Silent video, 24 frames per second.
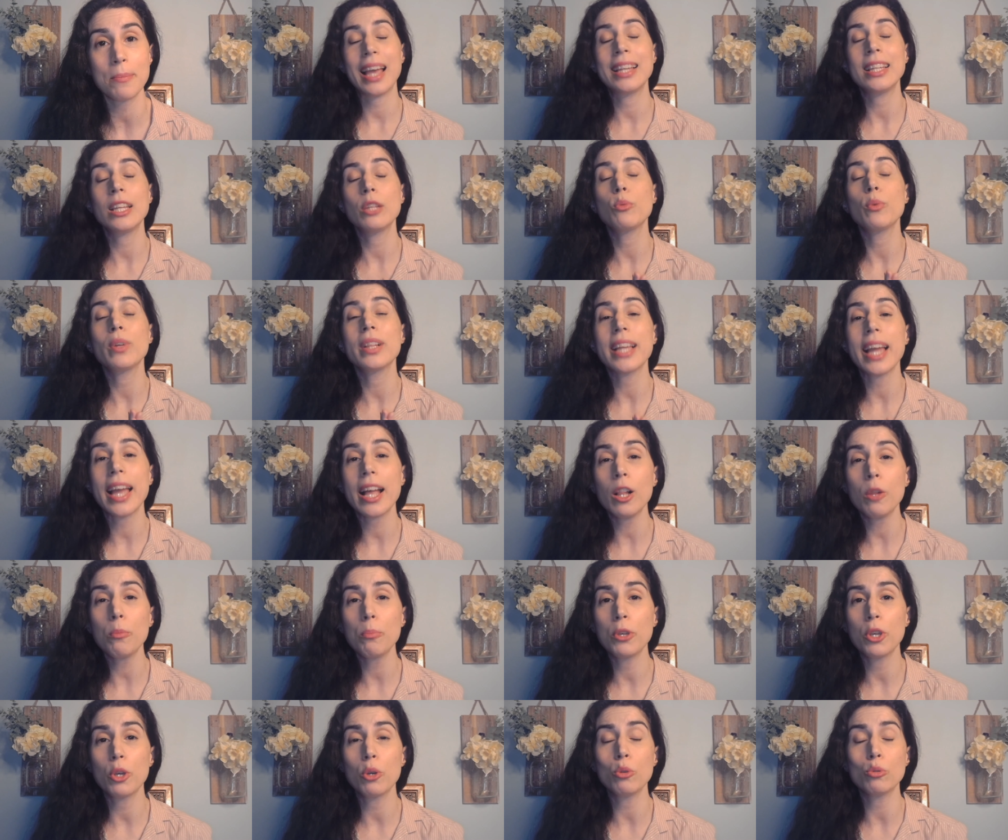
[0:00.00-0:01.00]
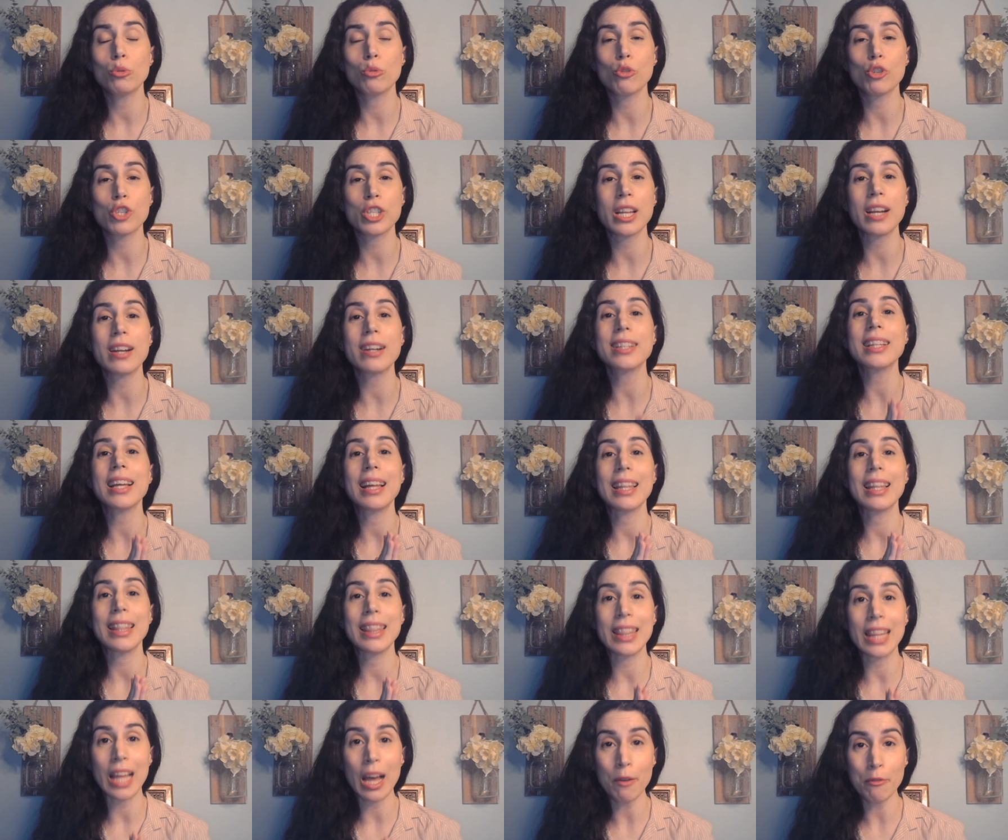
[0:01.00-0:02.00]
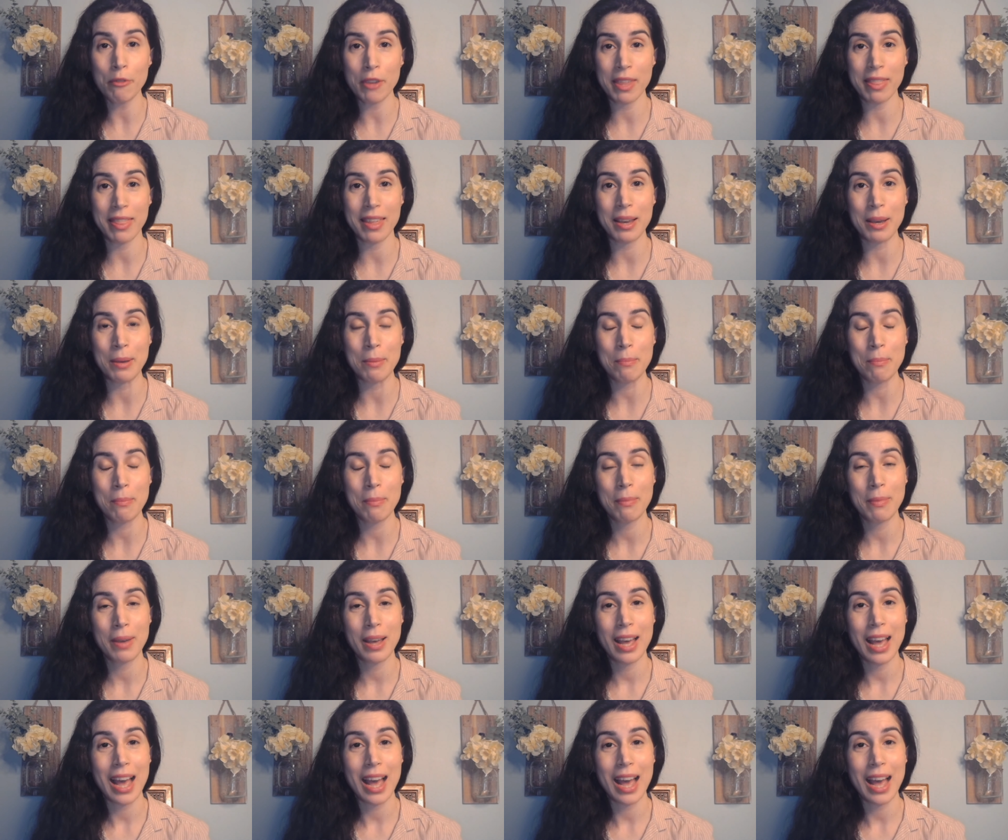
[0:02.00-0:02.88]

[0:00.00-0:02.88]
and it will help you to start loving them